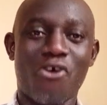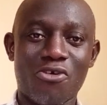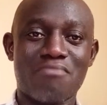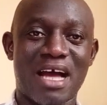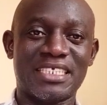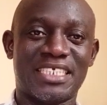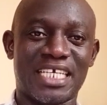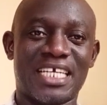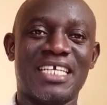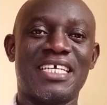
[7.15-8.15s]

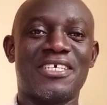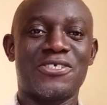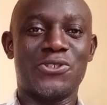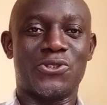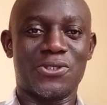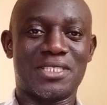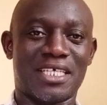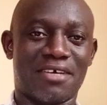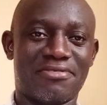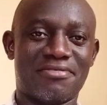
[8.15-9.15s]
Ogbanje
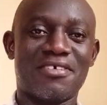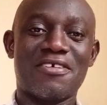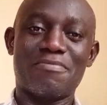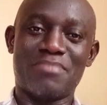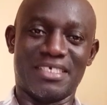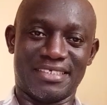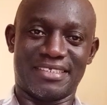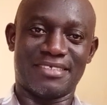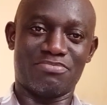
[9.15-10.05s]
Joseph. Please